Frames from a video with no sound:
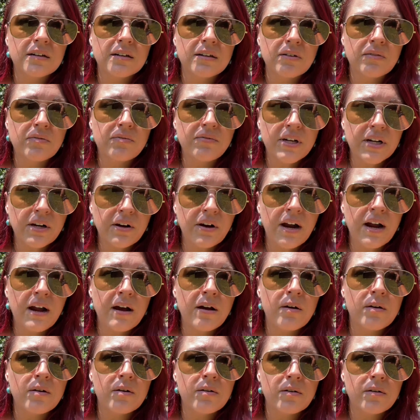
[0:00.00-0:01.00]
figure
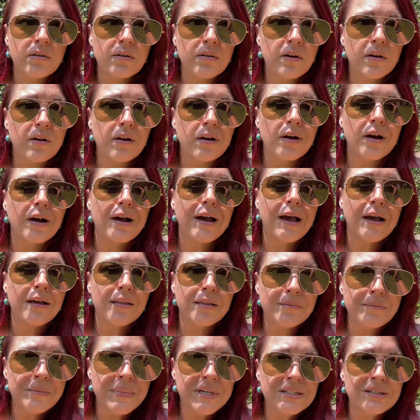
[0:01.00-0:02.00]
out how the
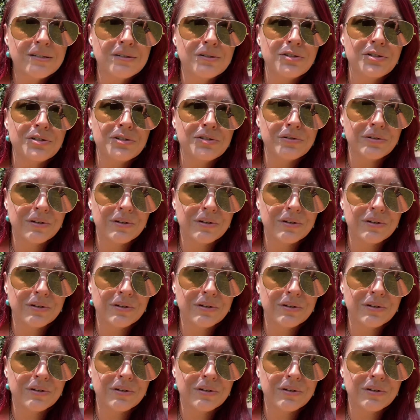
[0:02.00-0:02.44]
messages are